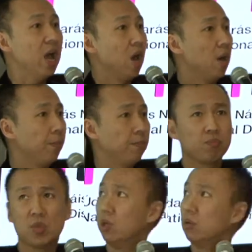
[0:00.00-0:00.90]
Um,
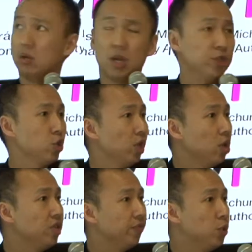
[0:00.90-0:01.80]
I'm sure a
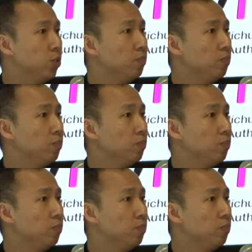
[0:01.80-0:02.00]
lot of you